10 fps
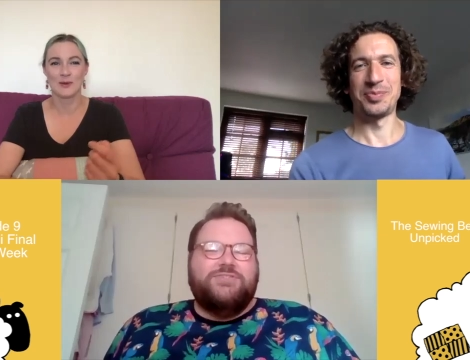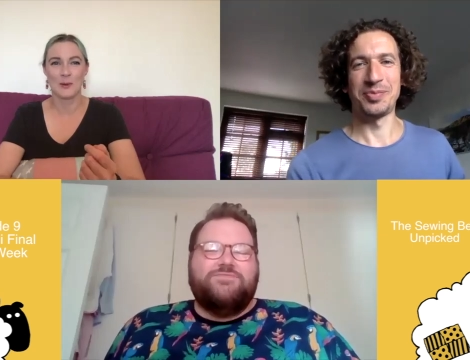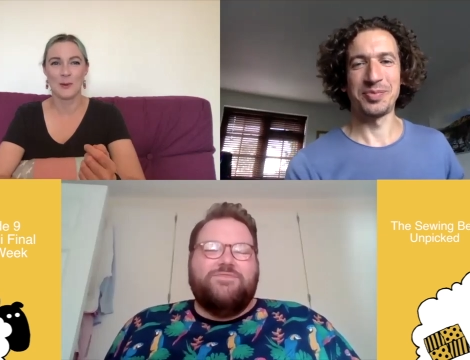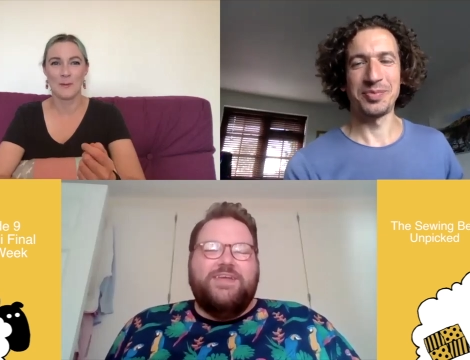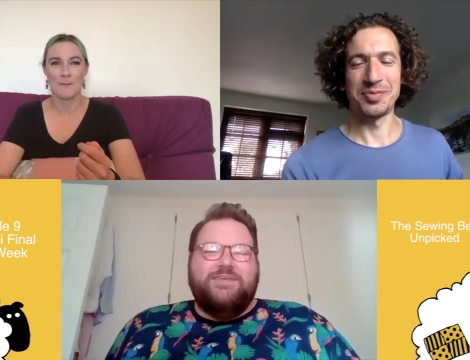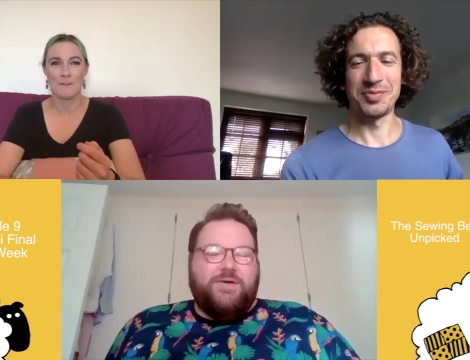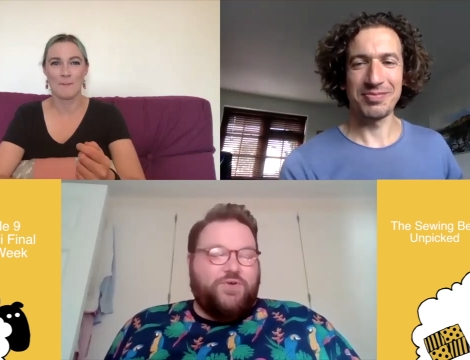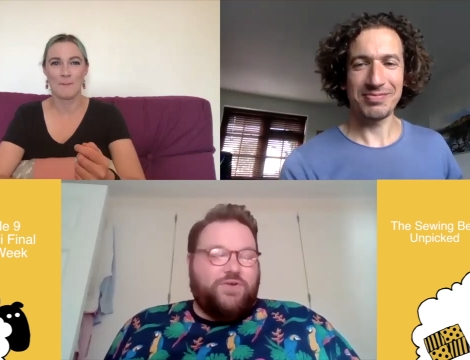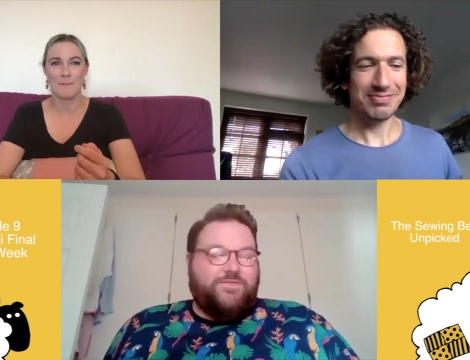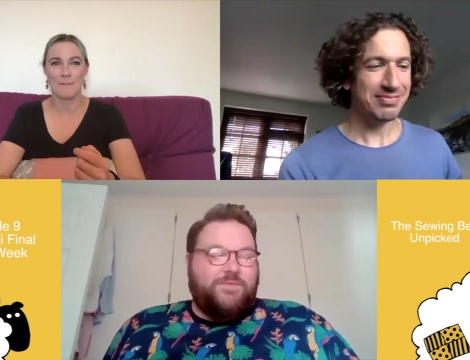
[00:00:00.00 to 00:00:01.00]
Speaker 1: just reading my
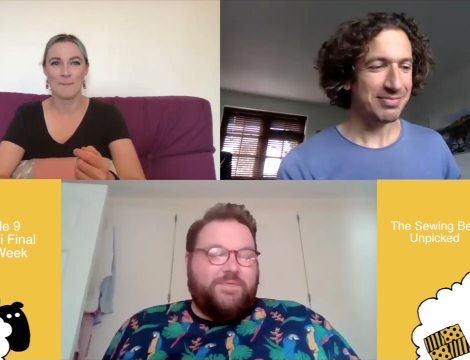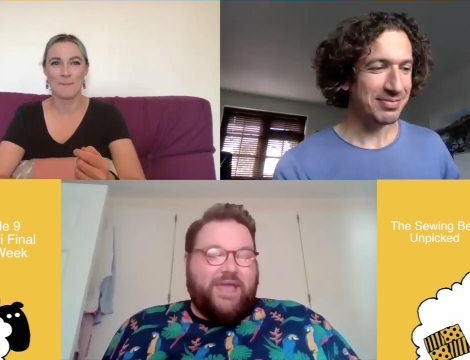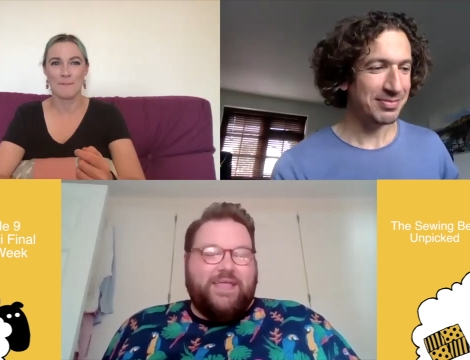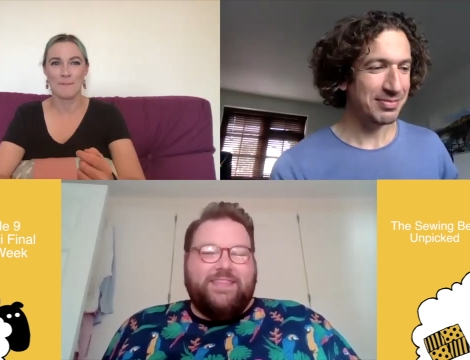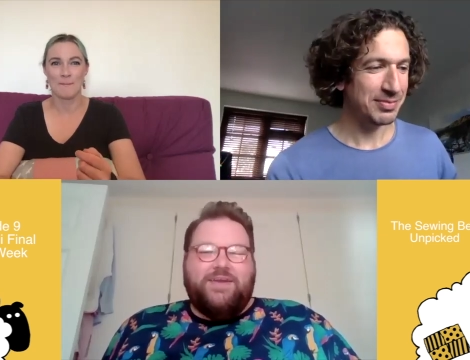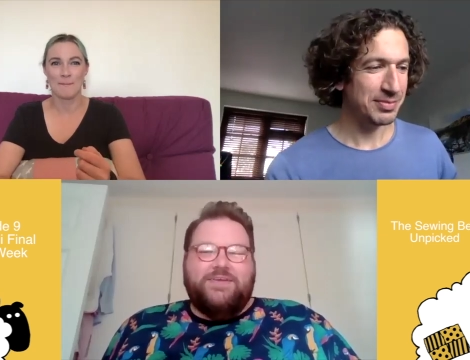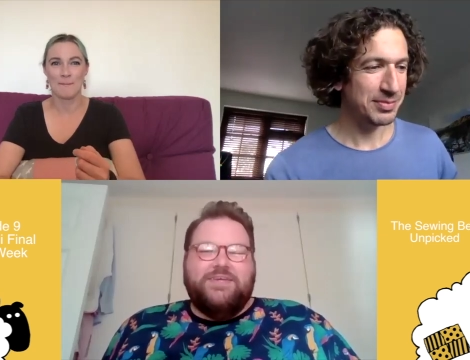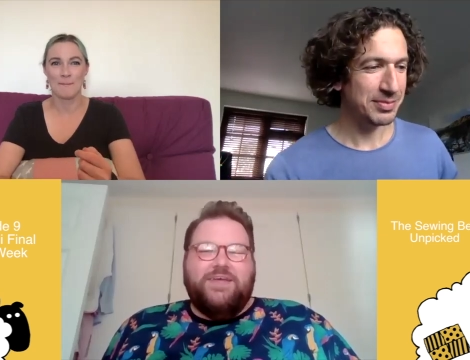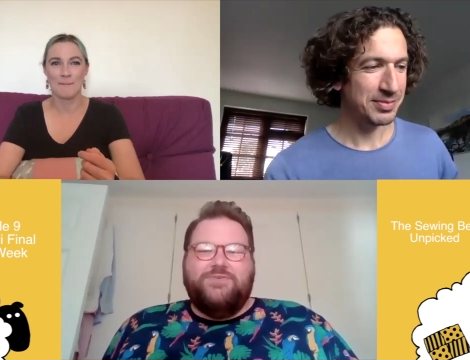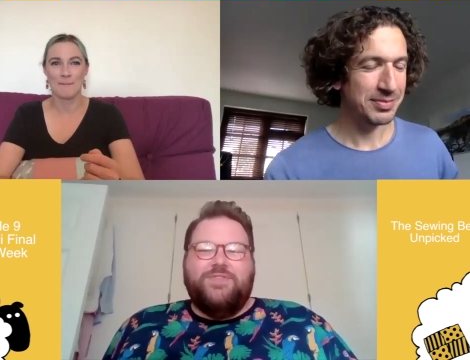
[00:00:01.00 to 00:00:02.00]
book for a bit and then I
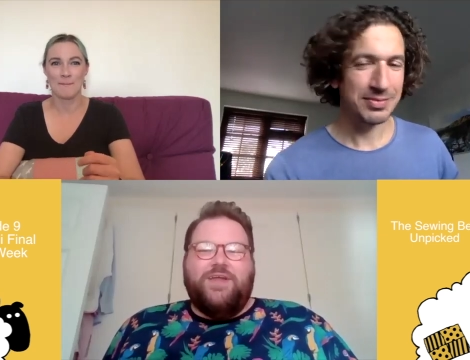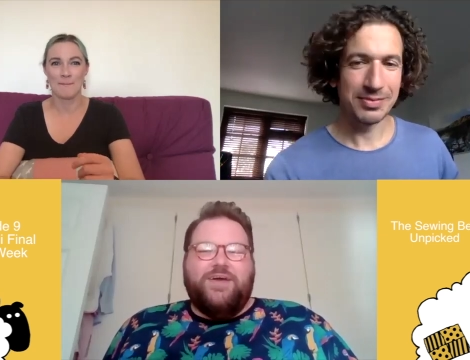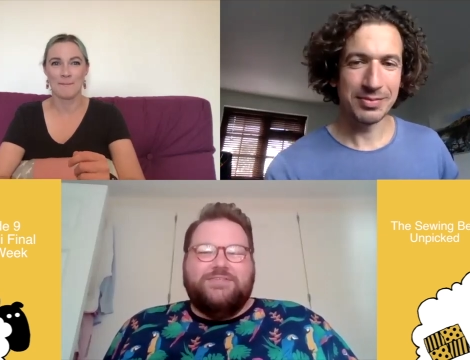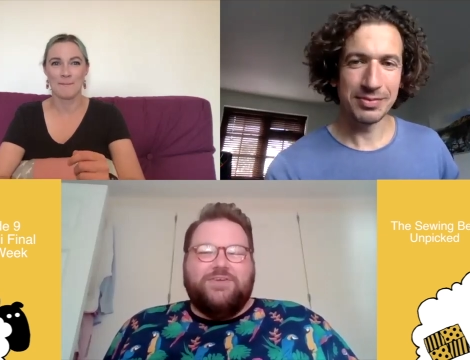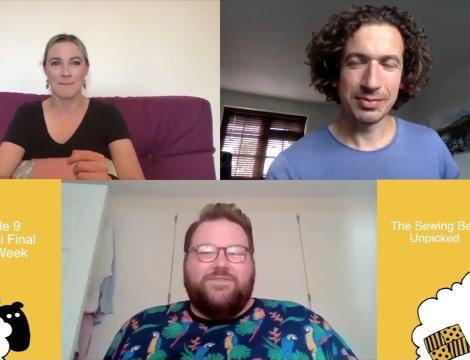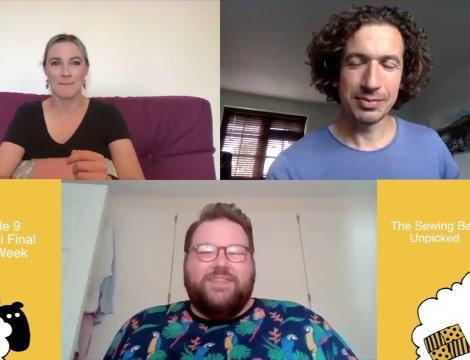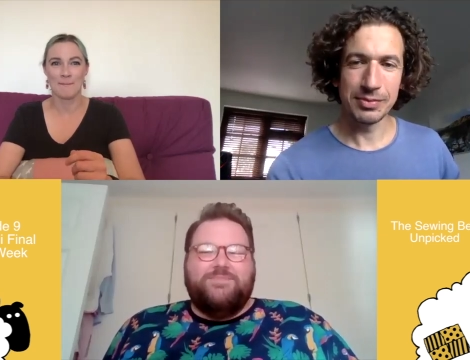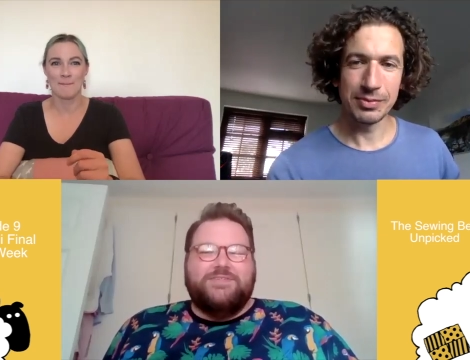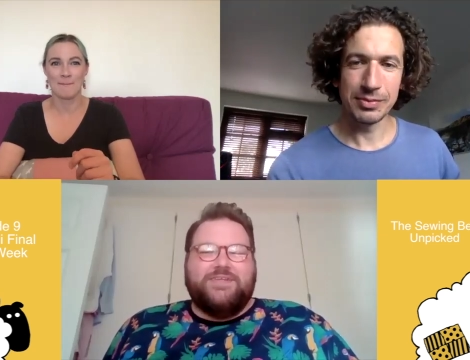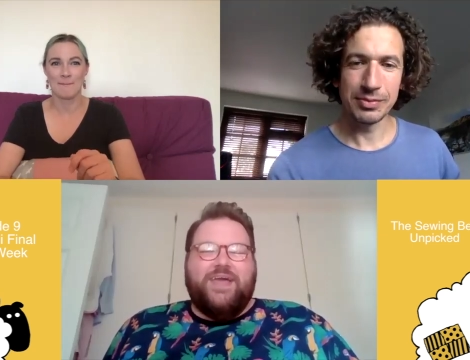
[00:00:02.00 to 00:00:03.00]
turned all the lights off and then
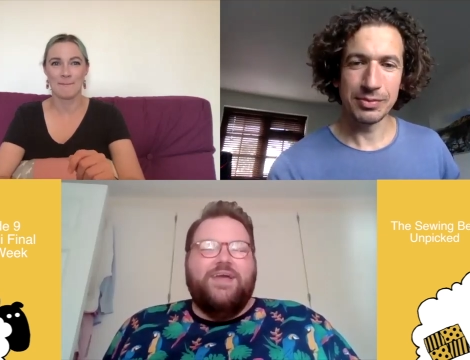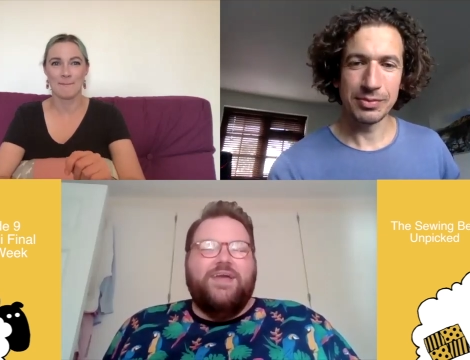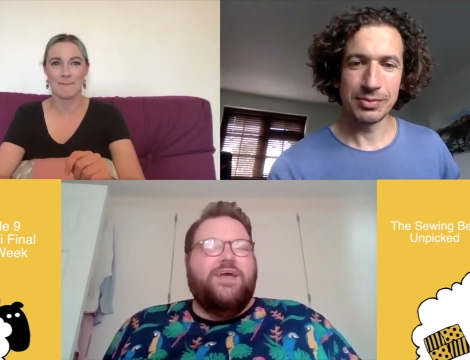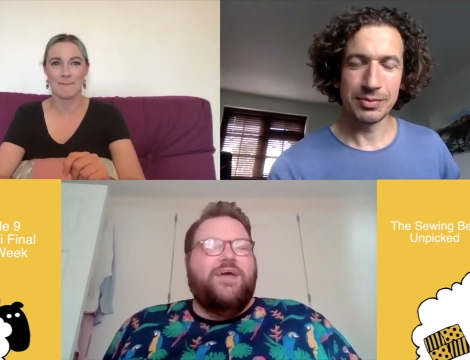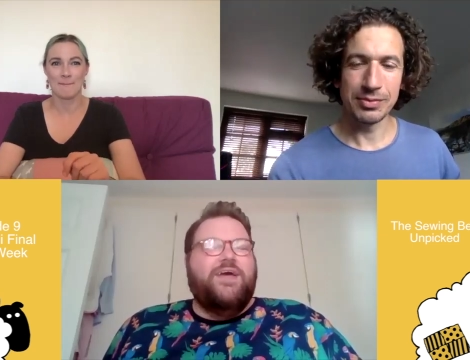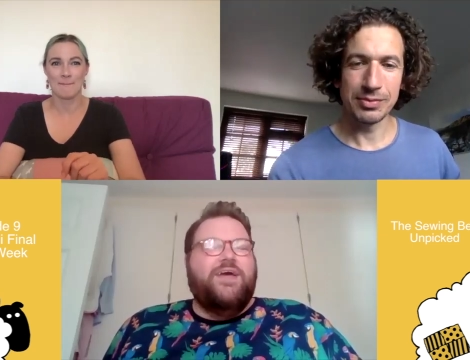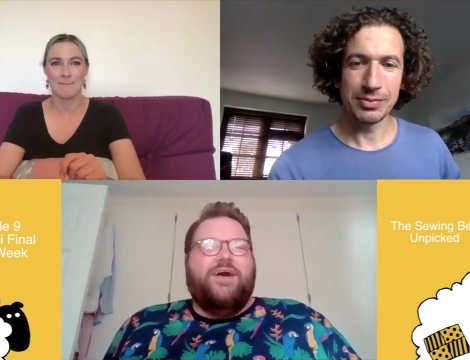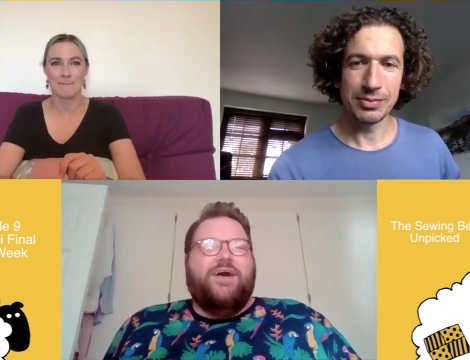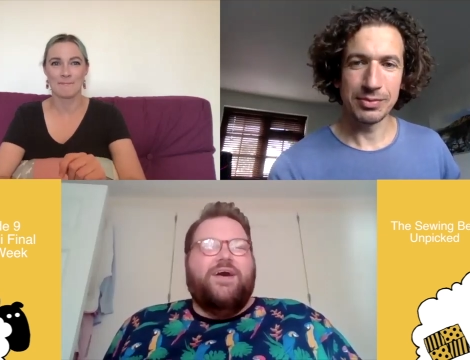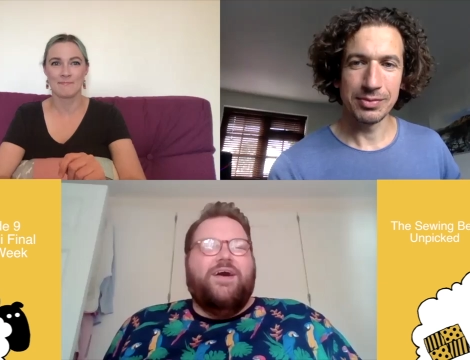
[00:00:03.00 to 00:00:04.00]
was like, I
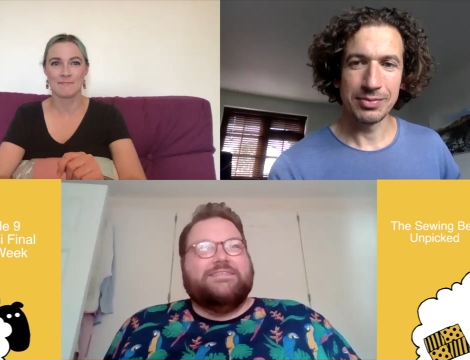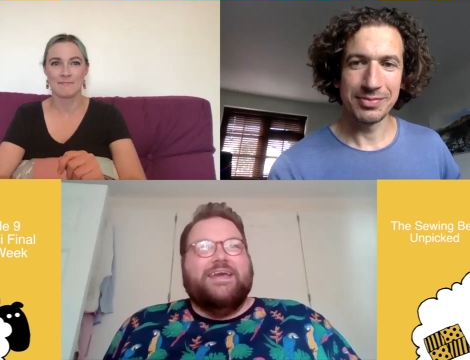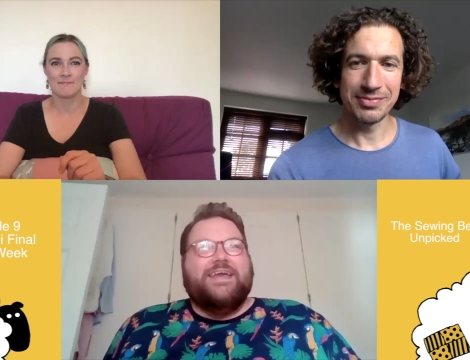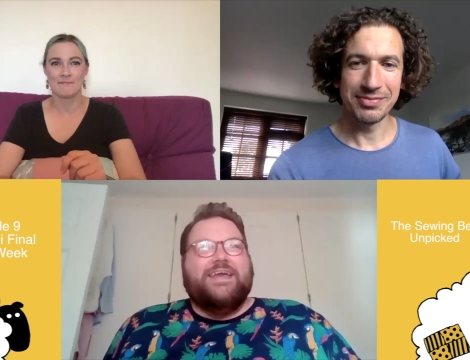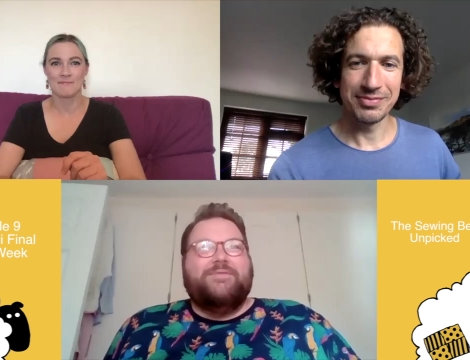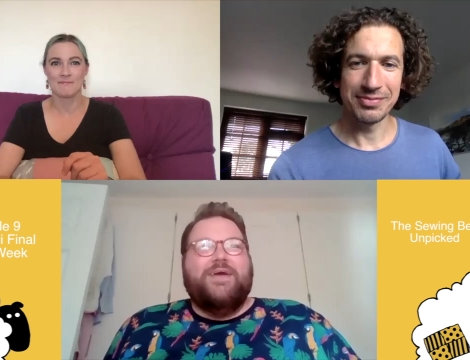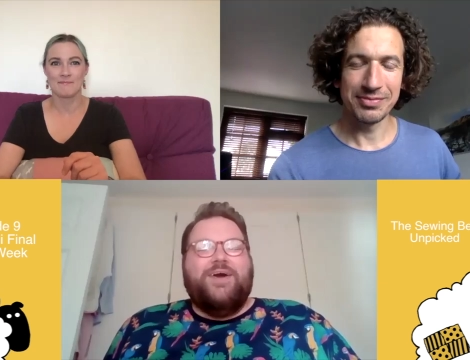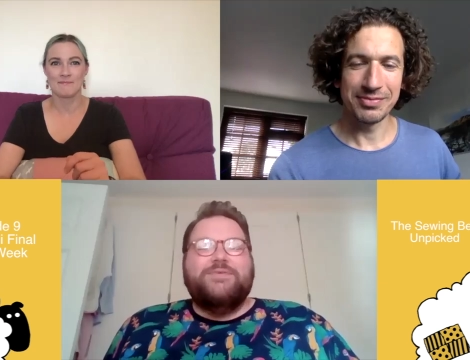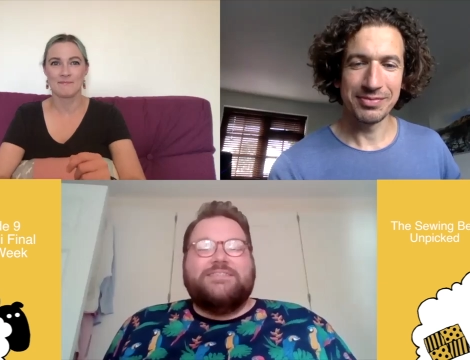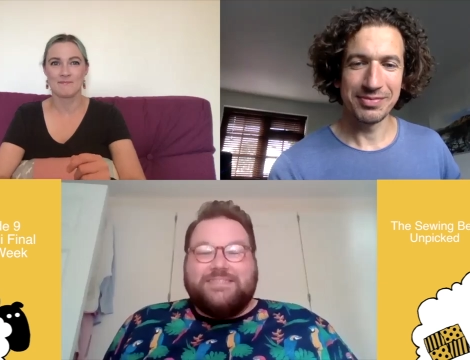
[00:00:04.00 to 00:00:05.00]
can't get to sleep. And I
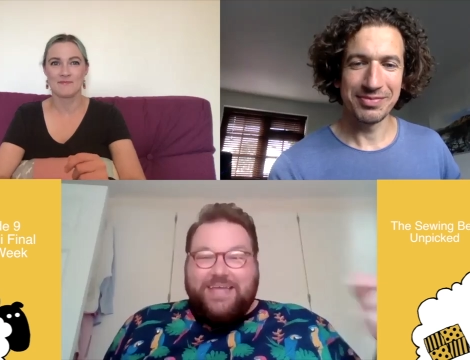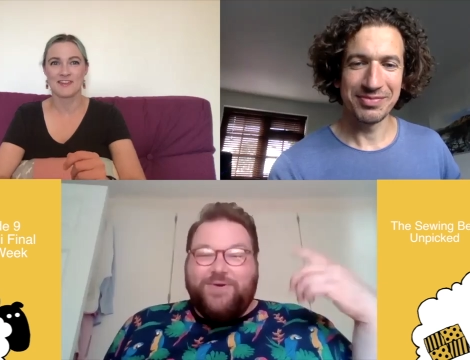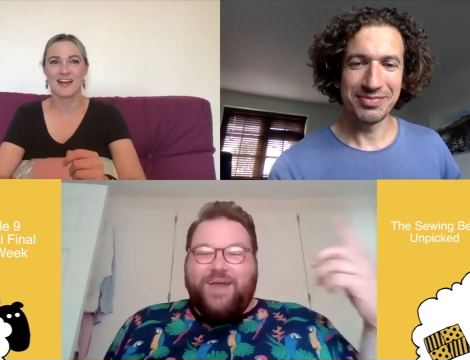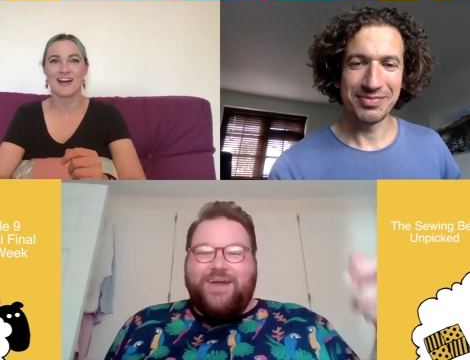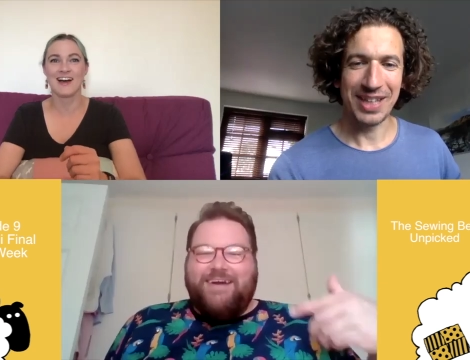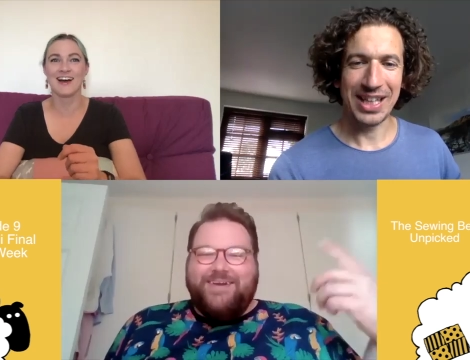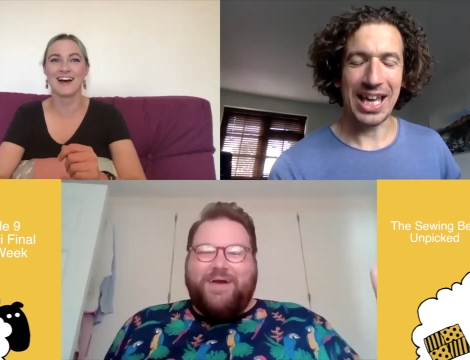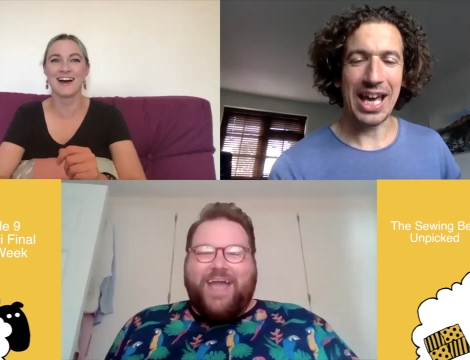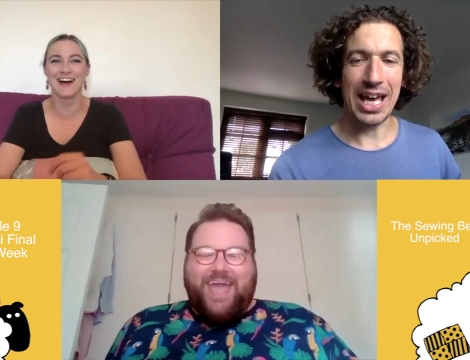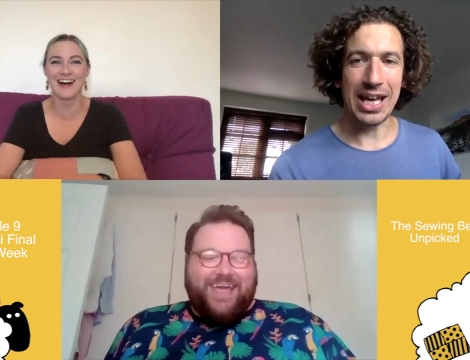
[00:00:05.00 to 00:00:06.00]
was still going around in my
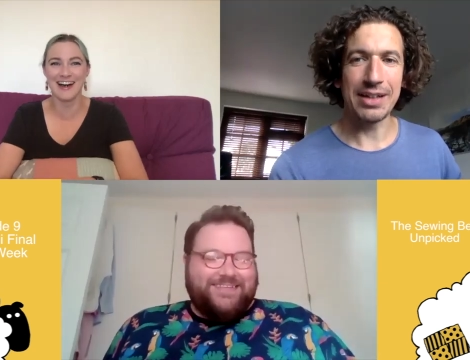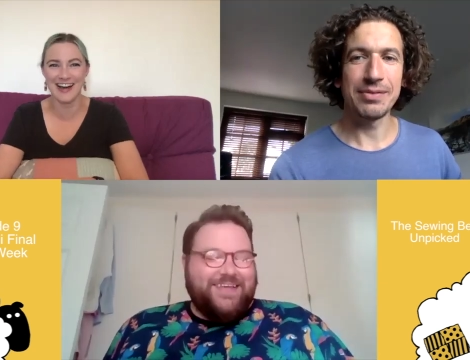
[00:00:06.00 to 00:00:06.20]
head.